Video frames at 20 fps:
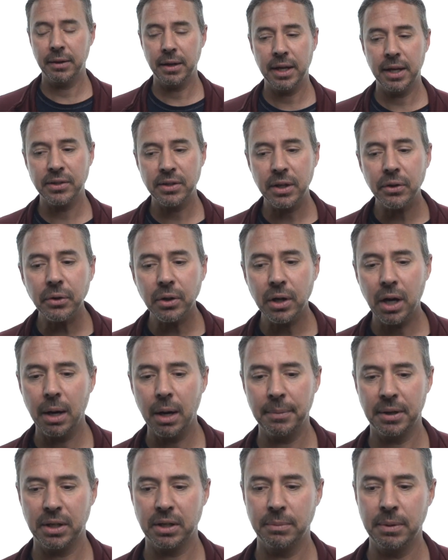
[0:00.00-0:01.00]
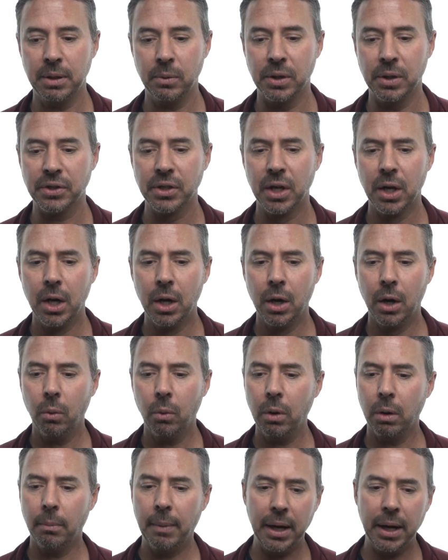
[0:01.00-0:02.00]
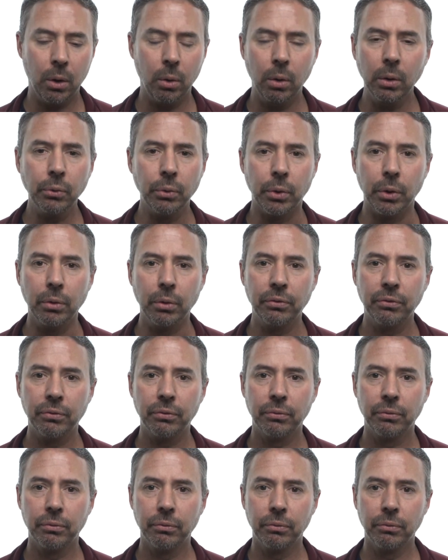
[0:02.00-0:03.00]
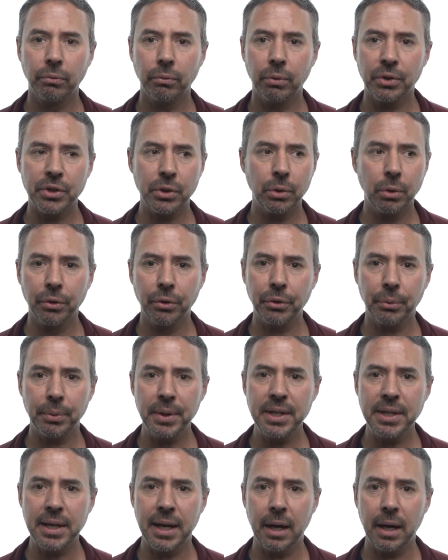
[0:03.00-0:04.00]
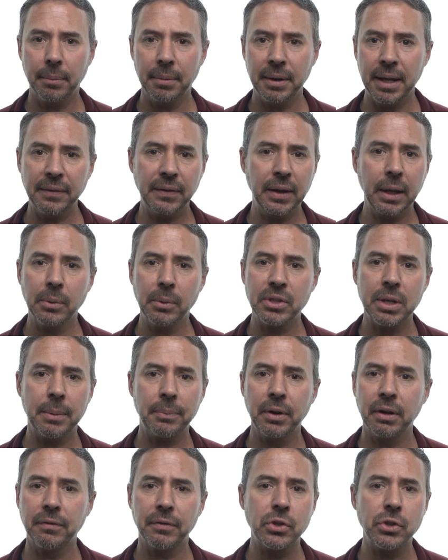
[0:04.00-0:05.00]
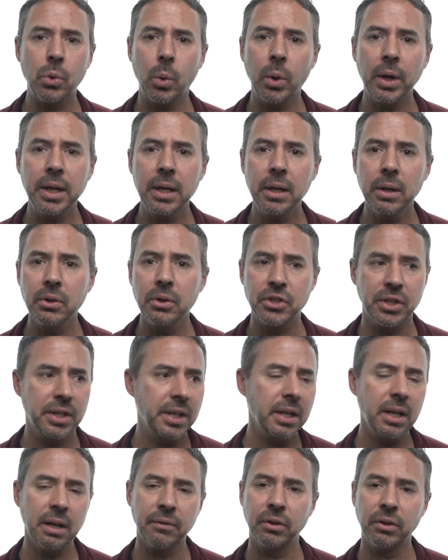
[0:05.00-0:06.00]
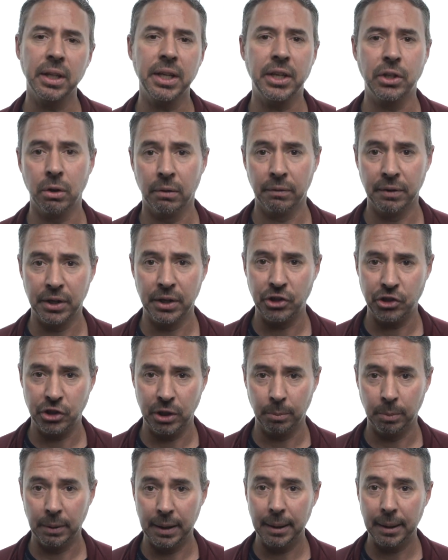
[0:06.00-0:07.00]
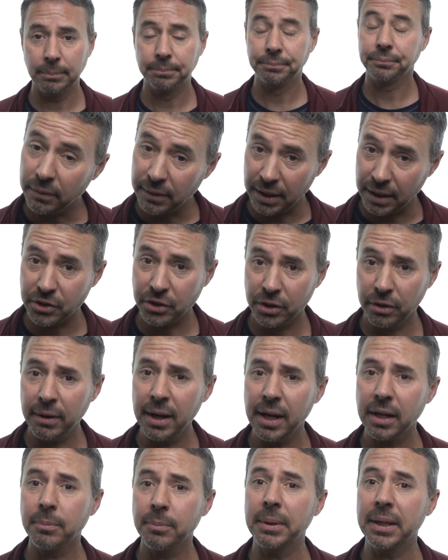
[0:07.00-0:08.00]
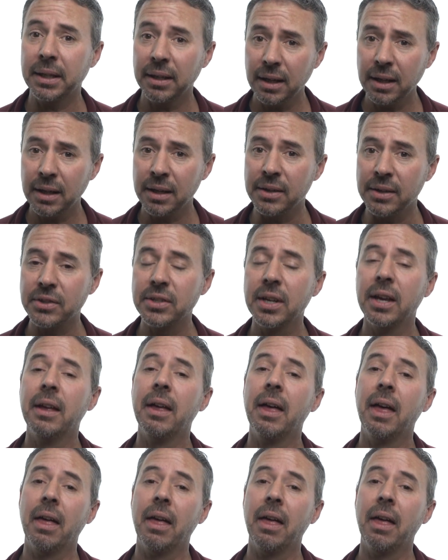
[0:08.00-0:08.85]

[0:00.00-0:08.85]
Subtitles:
His other comment to me was, well, my old roof was an old 3-tab, and that thing was up there for 20 years and it never leaked over the shiplap. That's correct, because